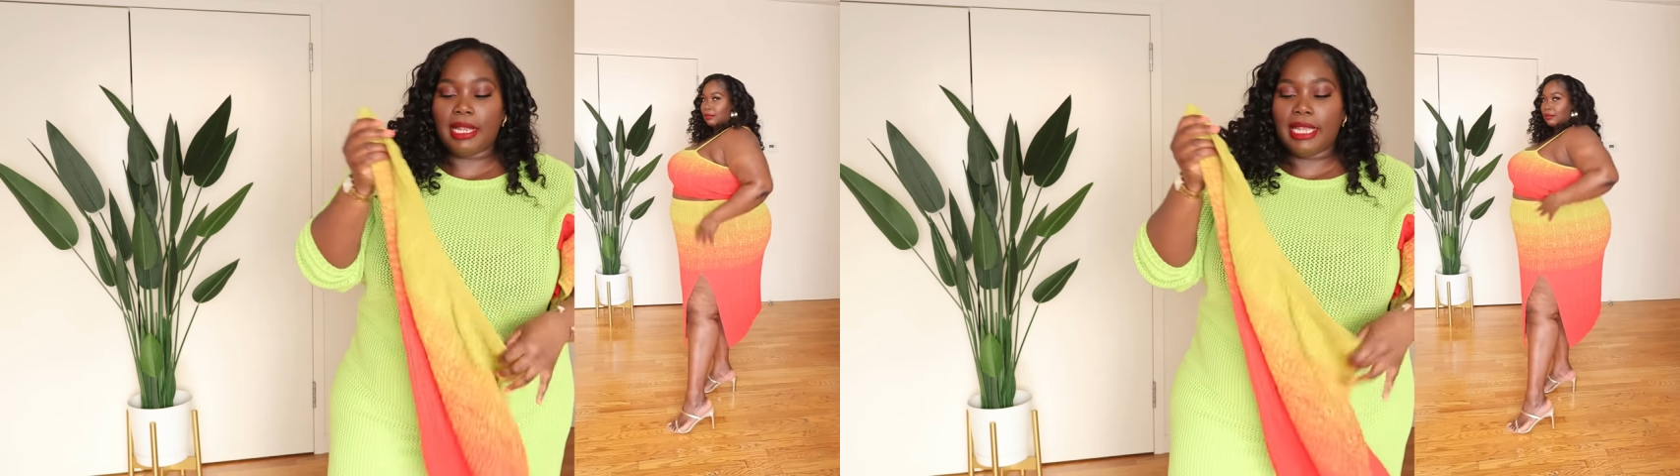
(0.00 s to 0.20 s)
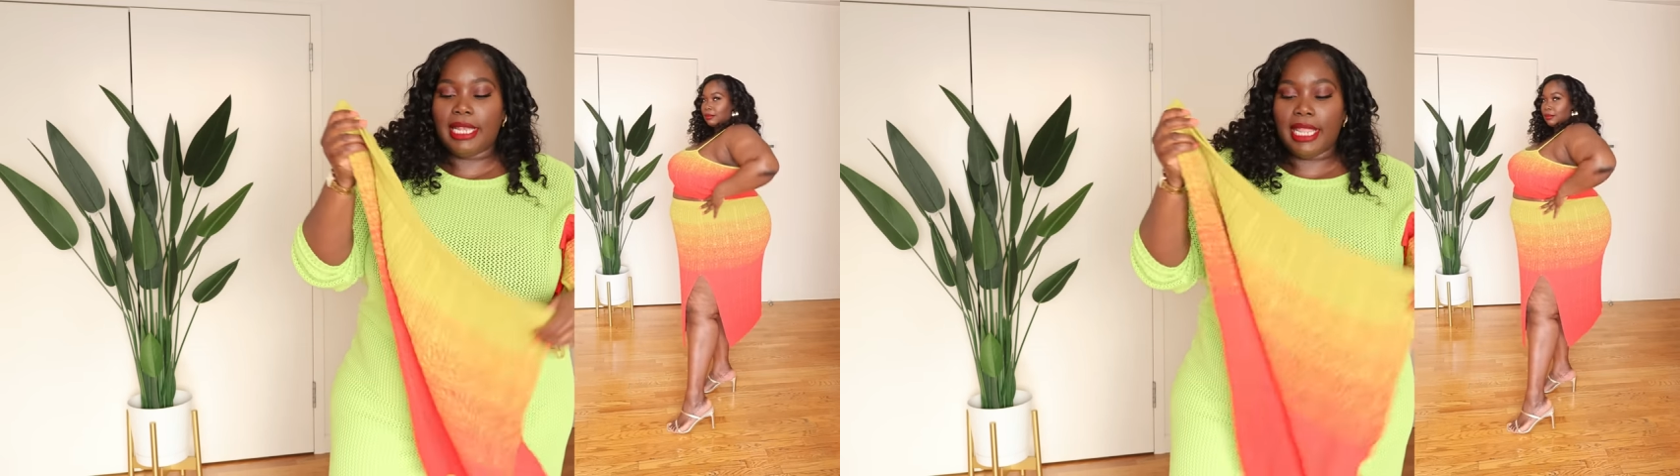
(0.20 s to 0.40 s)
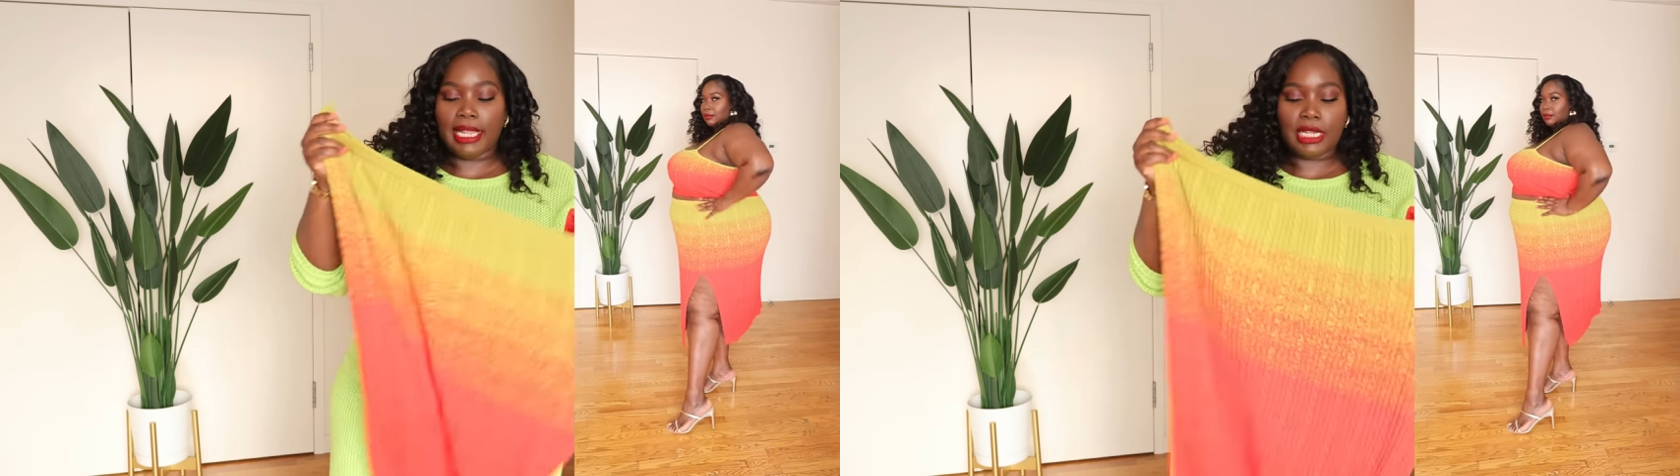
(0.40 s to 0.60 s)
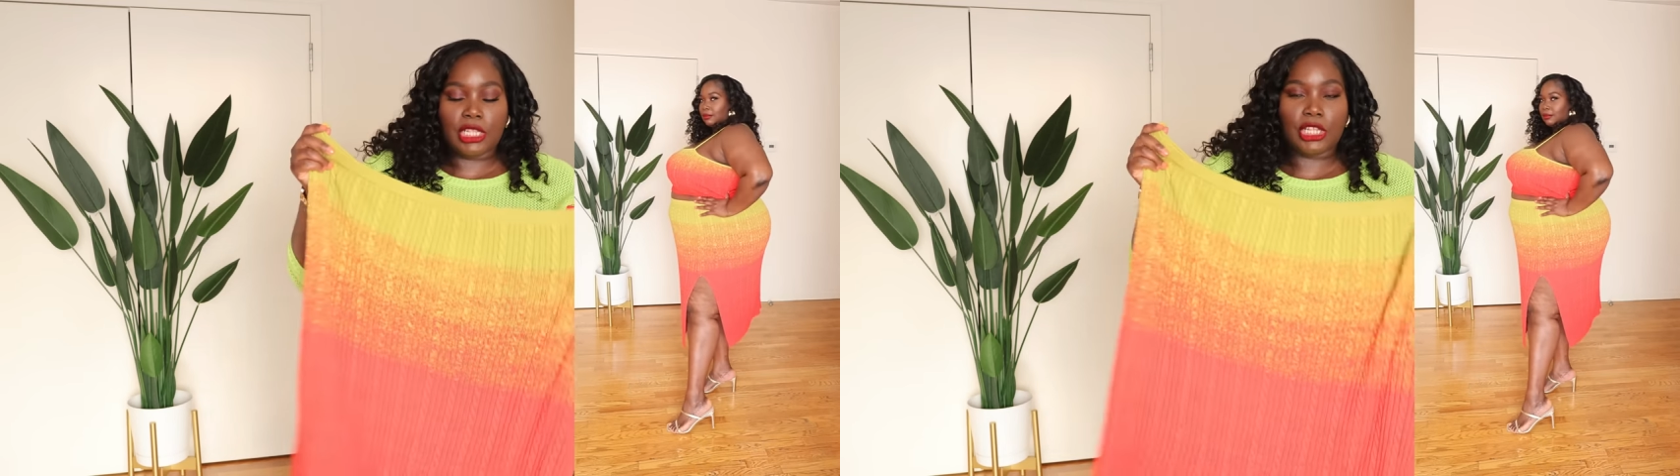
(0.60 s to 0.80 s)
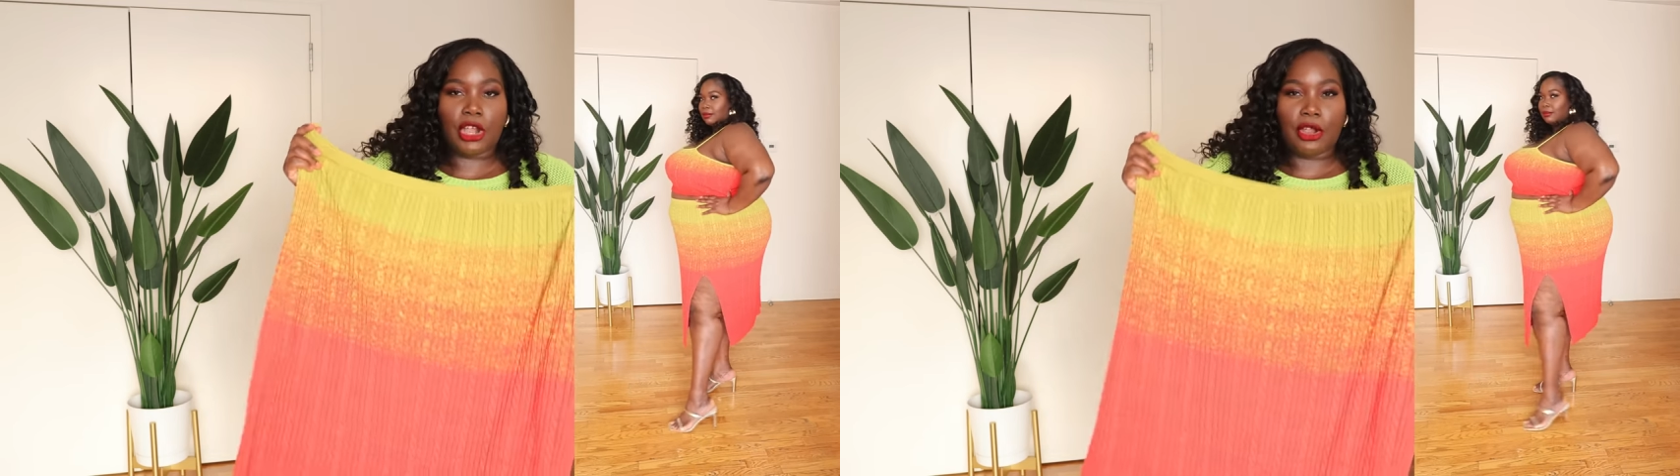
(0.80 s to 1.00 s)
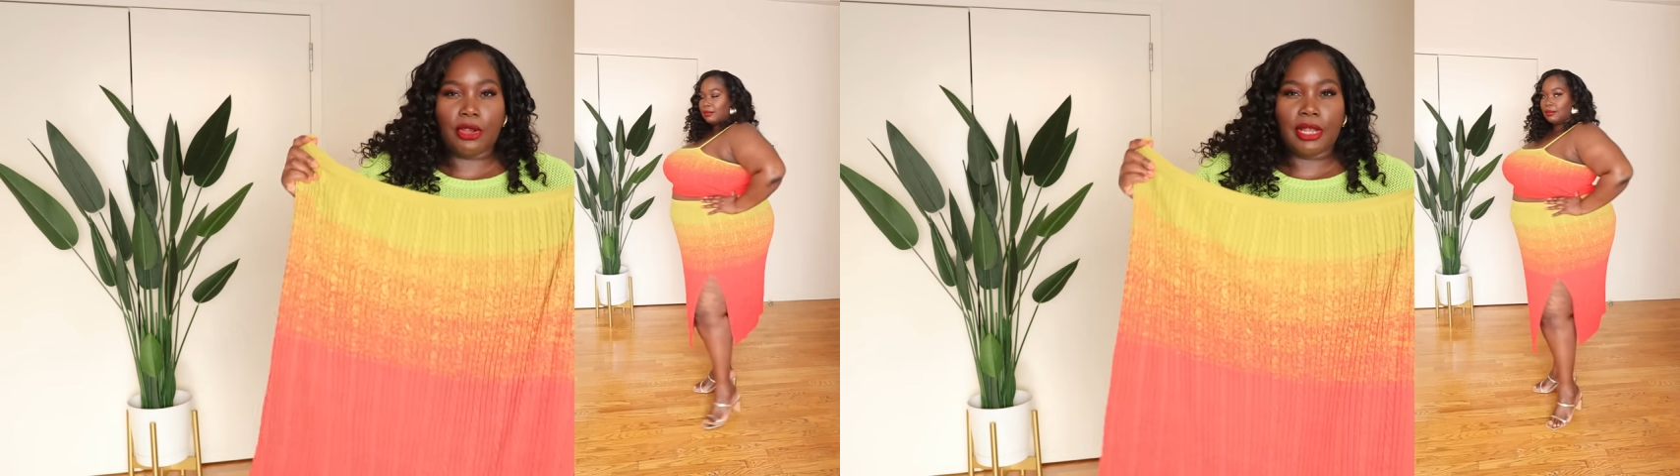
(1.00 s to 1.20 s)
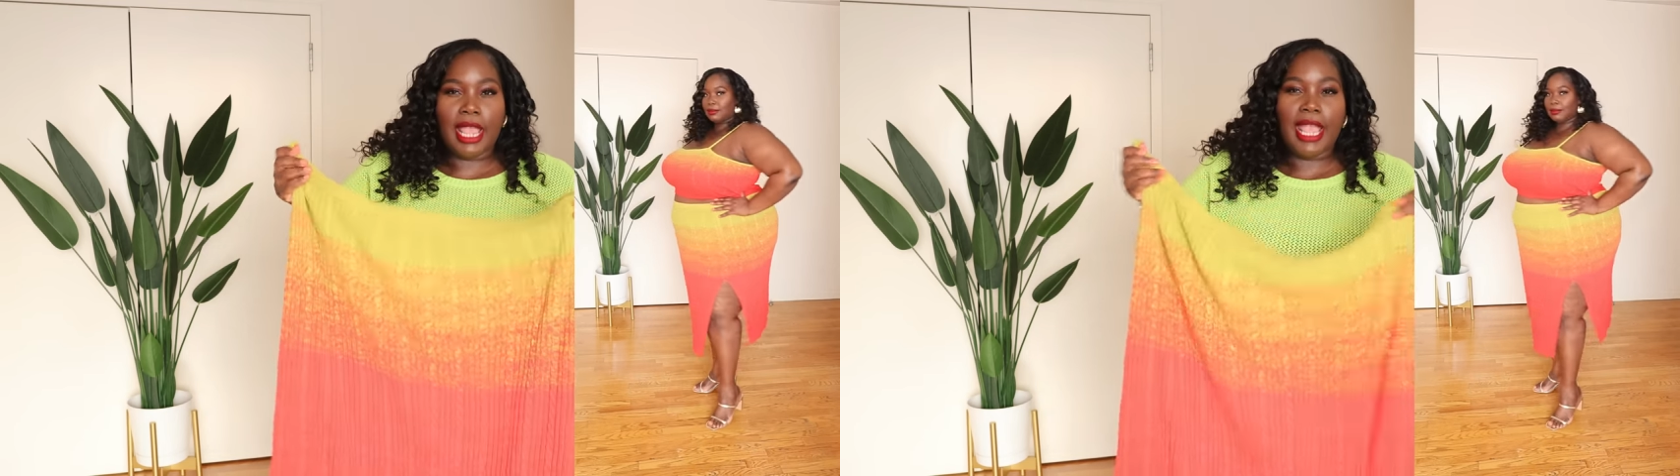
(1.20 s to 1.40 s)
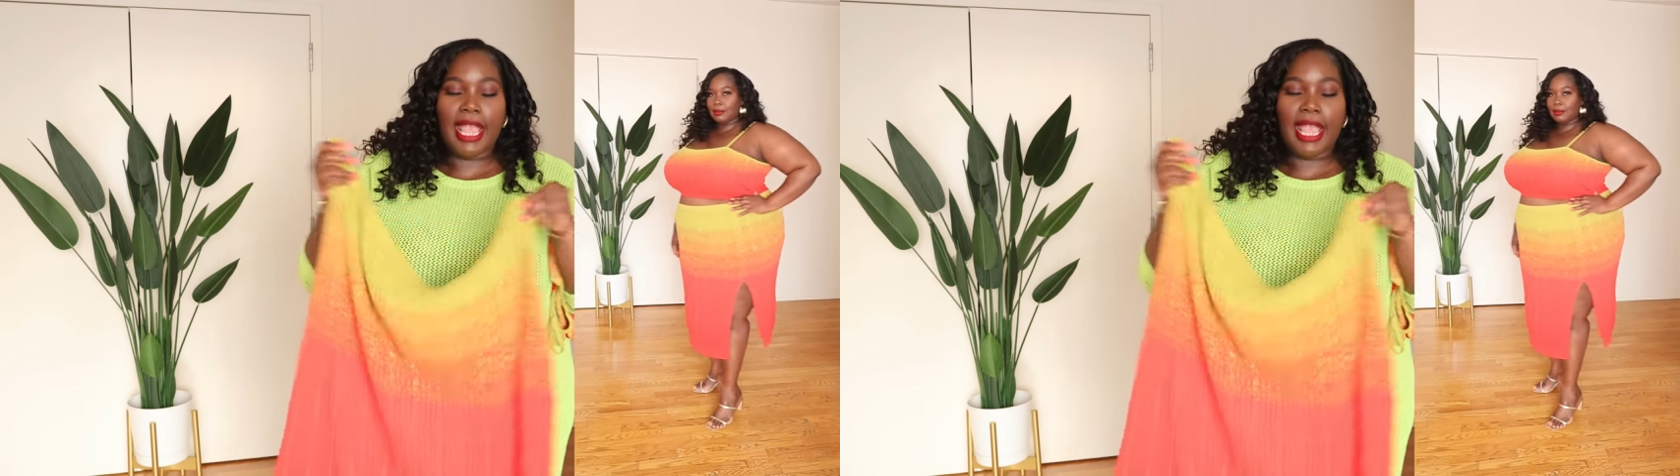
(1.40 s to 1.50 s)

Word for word: knit skirt.